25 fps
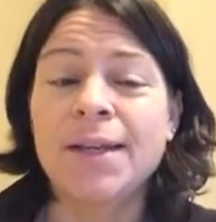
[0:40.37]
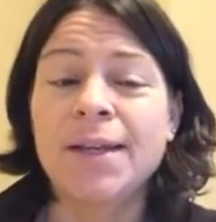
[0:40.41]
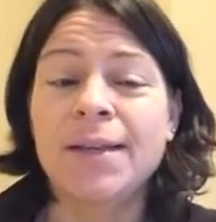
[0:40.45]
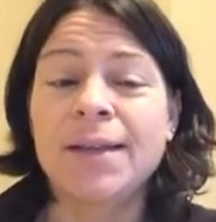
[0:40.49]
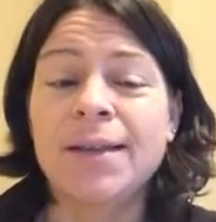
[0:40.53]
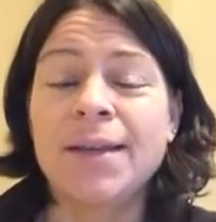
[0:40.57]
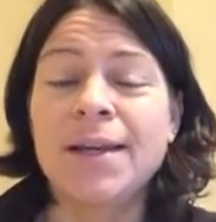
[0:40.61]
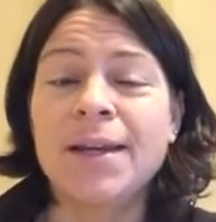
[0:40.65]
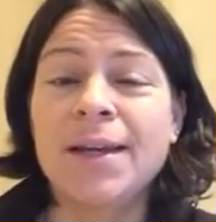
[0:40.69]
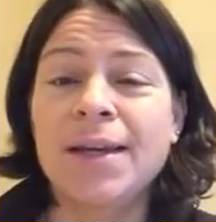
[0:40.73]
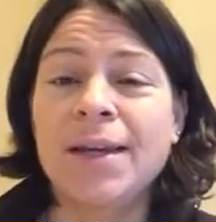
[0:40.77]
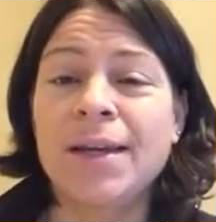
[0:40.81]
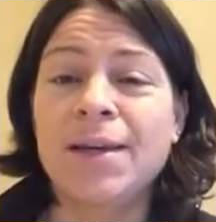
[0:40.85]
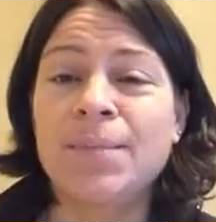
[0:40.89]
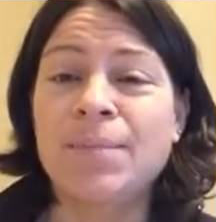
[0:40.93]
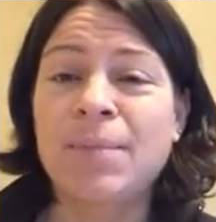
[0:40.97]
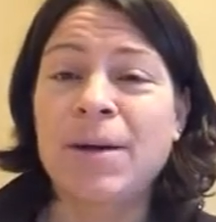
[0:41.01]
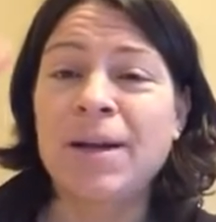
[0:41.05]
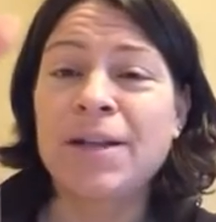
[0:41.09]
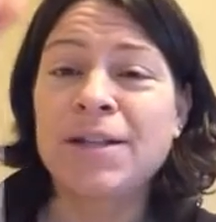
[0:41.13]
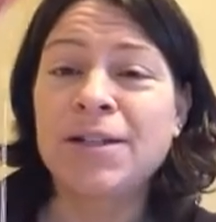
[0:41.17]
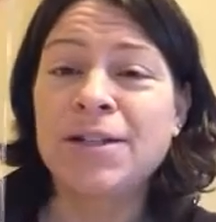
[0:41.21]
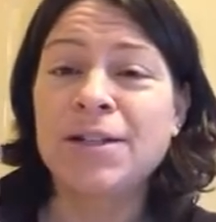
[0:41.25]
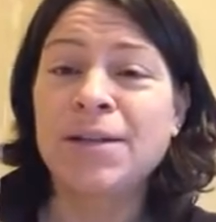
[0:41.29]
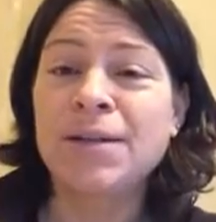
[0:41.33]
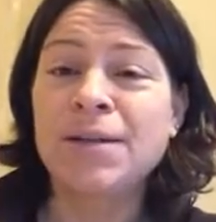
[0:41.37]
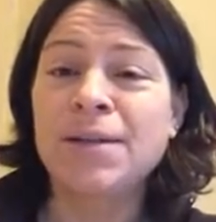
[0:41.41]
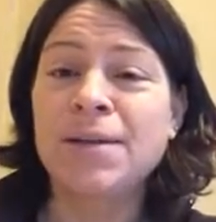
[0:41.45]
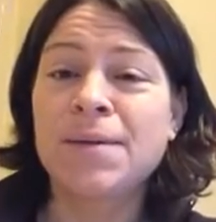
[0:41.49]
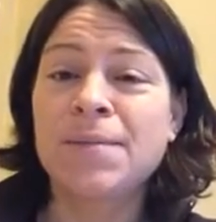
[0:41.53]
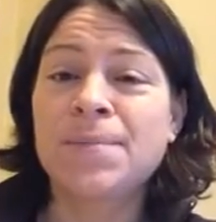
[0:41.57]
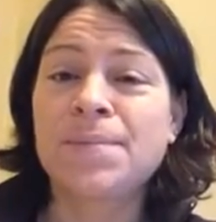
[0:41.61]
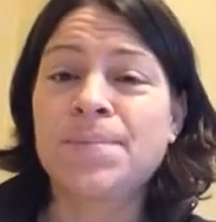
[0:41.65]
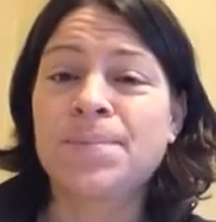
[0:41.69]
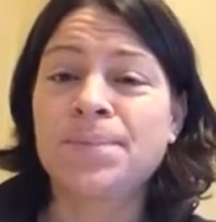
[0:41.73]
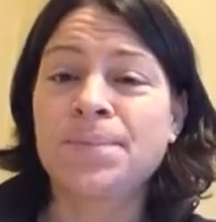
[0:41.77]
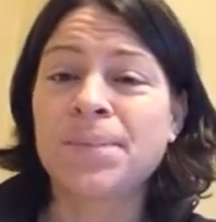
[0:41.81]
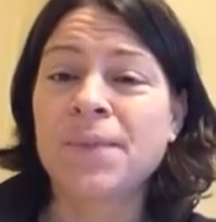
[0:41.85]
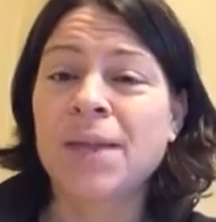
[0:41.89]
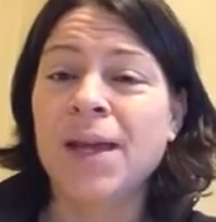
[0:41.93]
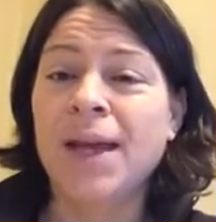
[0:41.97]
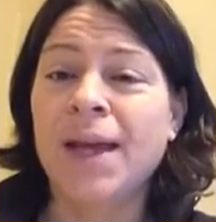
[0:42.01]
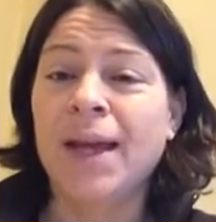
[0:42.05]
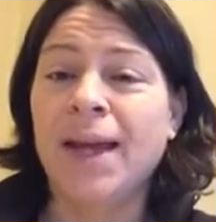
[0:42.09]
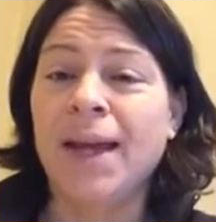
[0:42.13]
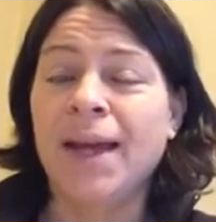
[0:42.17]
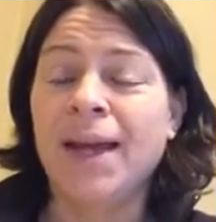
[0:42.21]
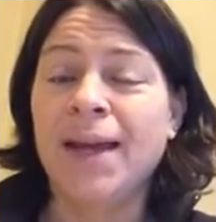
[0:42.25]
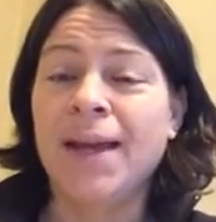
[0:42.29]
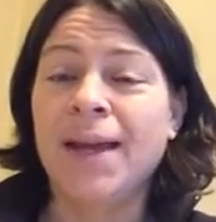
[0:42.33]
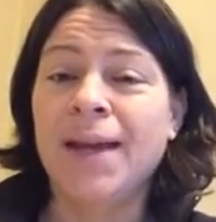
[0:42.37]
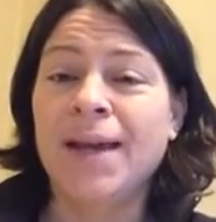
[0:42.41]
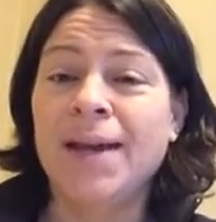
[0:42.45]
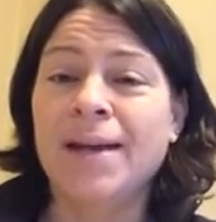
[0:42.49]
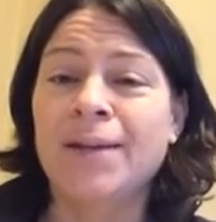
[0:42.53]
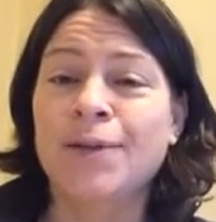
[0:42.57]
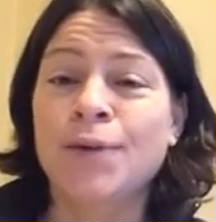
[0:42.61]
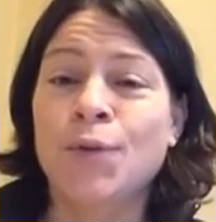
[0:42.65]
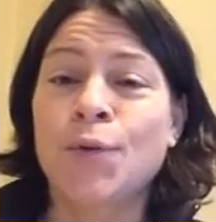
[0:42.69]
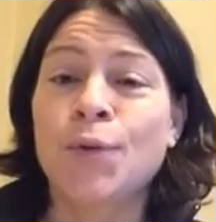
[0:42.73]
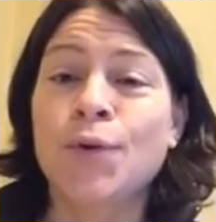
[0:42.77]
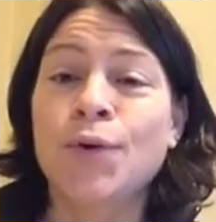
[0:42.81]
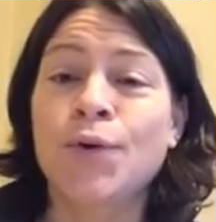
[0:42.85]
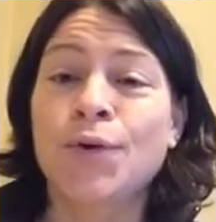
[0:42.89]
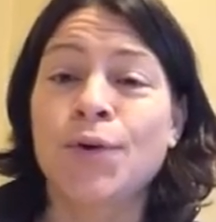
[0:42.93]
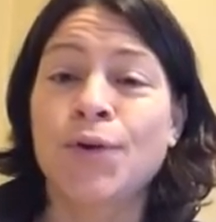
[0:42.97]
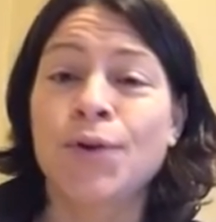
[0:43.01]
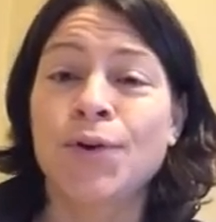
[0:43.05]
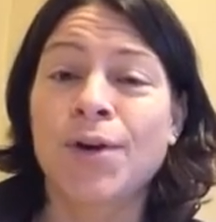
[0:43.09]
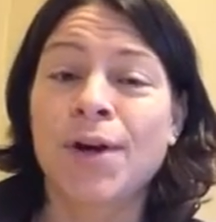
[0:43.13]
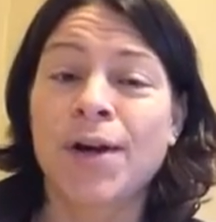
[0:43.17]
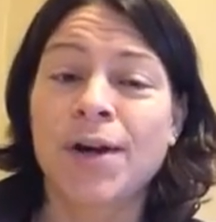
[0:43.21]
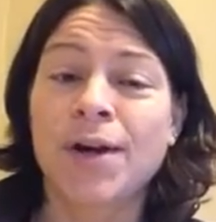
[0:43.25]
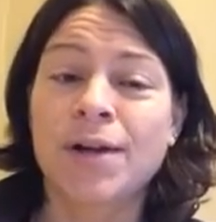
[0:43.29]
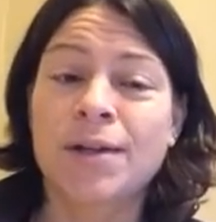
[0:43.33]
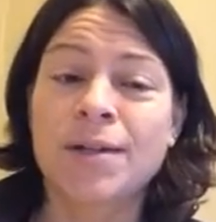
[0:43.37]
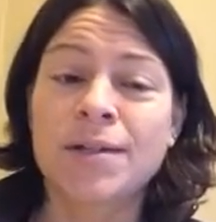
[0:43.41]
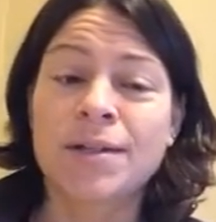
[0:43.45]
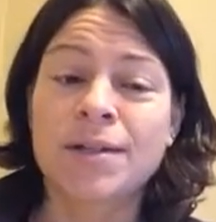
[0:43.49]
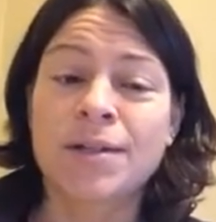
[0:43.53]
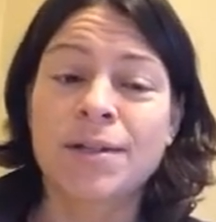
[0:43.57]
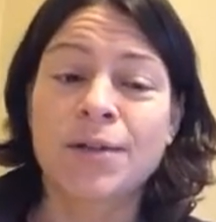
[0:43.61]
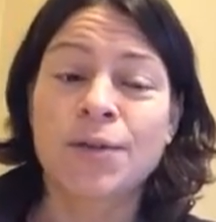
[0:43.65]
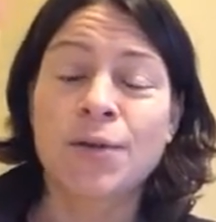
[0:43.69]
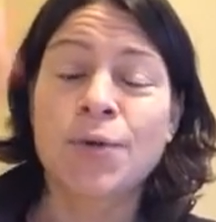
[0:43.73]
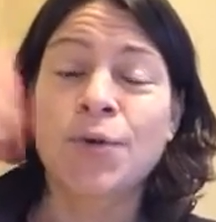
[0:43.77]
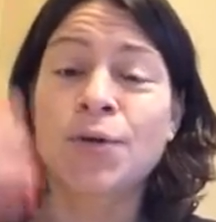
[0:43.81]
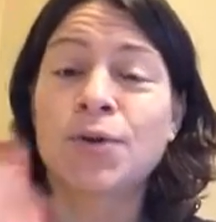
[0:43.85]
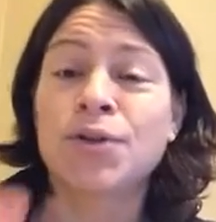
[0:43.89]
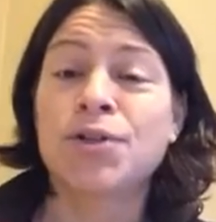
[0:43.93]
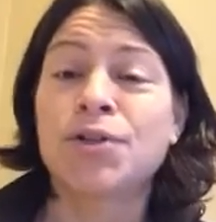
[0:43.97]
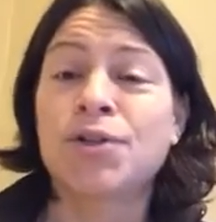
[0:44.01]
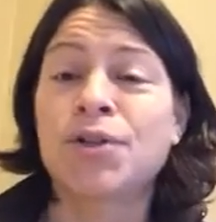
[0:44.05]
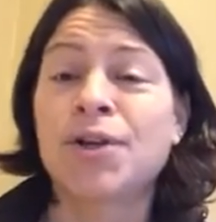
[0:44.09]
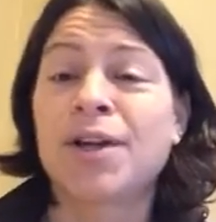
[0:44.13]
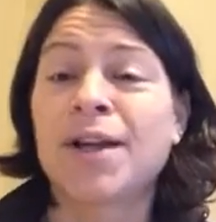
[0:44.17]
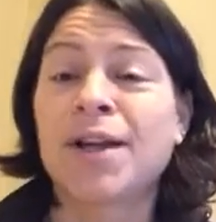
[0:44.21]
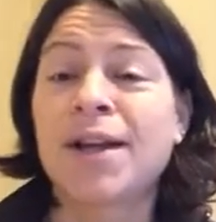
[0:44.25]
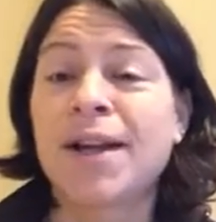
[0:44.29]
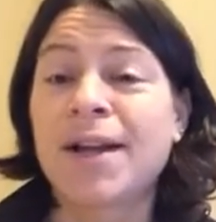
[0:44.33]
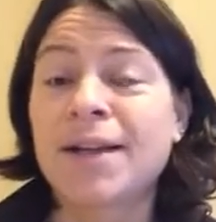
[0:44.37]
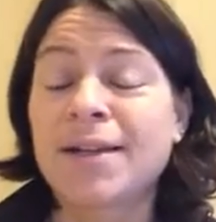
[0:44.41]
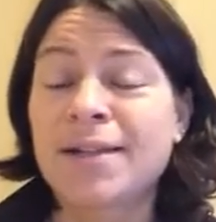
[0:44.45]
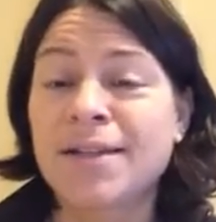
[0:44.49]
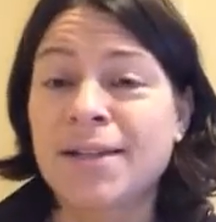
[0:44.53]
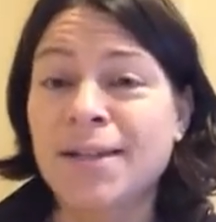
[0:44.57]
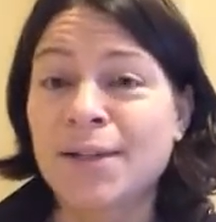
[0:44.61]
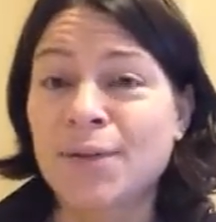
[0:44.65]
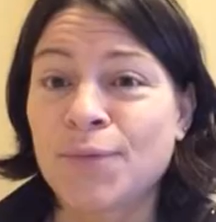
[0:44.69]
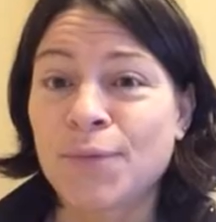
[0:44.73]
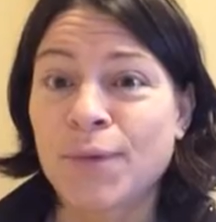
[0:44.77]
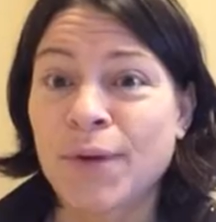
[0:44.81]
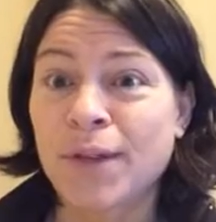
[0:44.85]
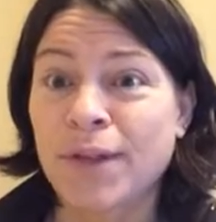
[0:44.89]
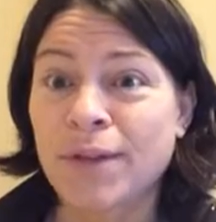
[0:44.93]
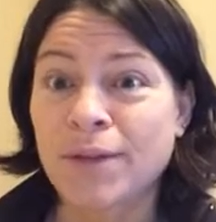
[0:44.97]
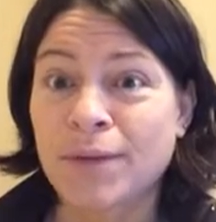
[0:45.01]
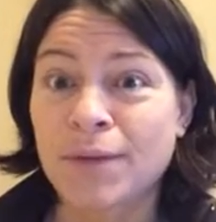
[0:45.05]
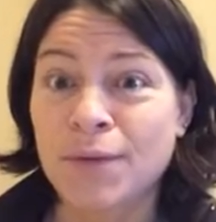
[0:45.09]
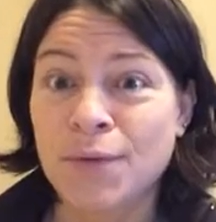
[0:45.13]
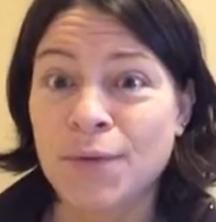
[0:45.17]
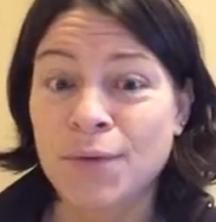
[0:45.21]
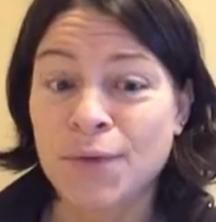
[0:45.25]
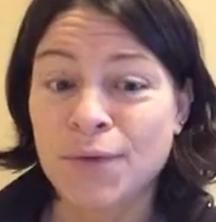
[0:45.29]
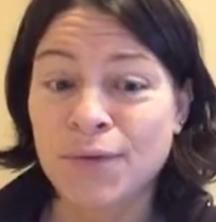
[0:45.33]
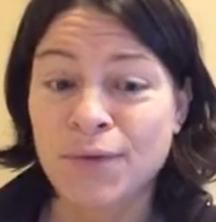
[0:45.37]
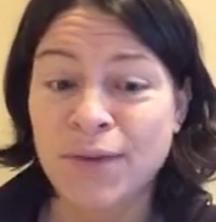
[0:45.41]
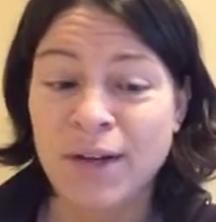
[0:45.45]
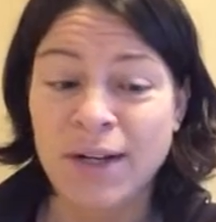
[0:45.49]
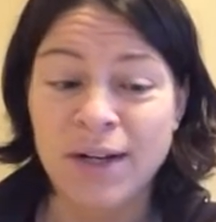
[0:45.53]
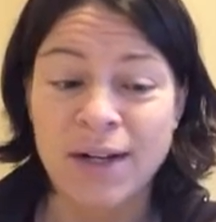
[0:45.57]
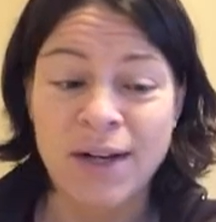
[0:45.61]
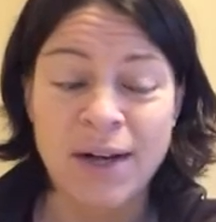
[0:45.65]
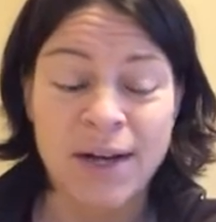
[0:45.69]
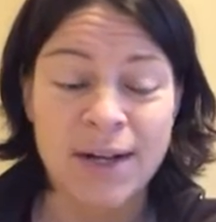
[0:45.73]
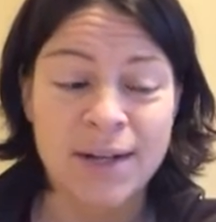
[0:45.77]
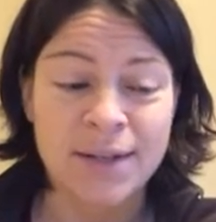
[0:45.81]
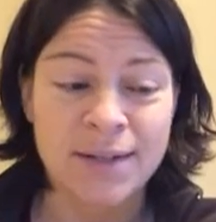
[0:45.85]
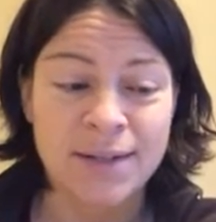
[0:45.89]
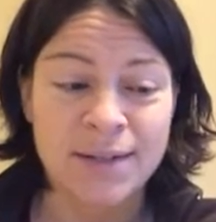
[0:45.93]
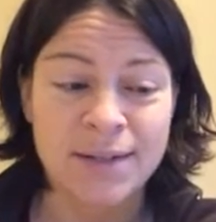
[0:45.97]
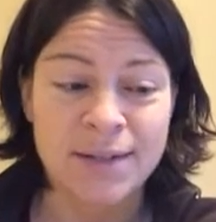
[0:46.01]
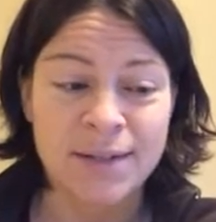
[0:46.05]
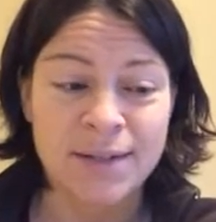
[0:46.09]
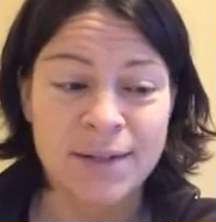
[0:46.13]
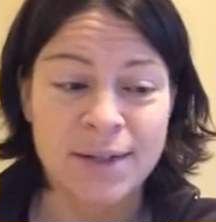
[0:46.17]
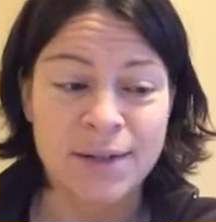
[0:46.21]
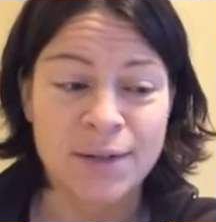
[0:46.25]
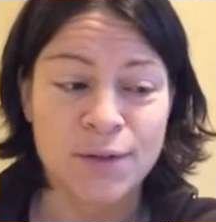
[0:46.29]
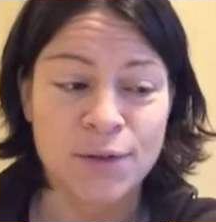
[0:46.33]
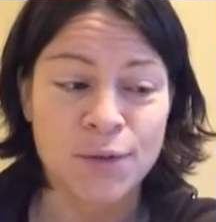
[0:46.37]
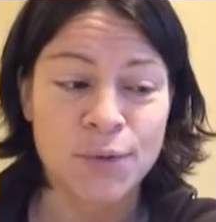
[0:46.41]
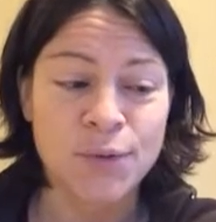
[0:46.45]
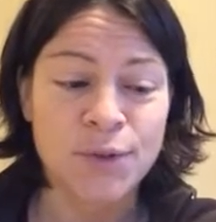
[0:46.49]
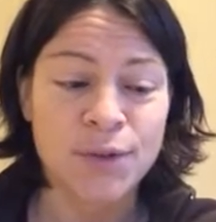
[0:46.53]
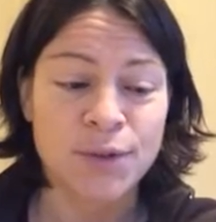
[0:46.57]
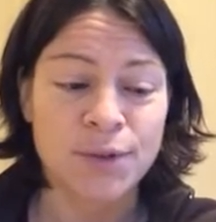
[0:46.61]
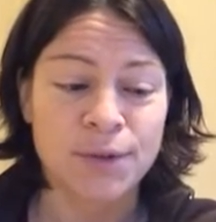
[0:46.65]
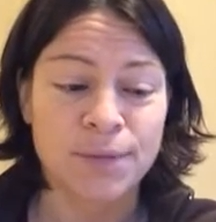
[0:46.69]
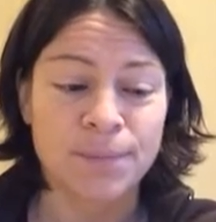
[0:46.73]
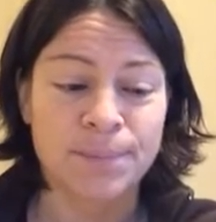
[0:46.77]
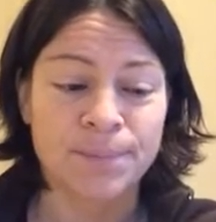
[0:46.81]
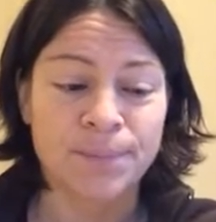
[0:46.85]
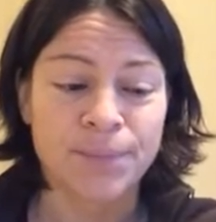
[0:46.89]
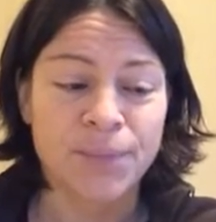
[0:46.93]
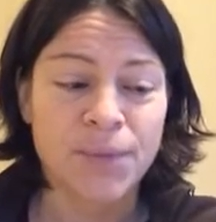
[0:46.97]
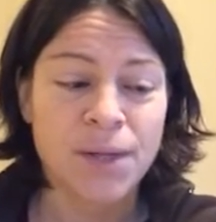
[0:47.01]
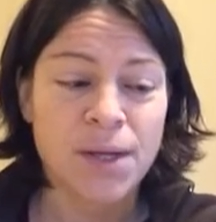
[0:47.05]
the pendulum and oracle cards in order to connect in with their own divine guidance and intuition.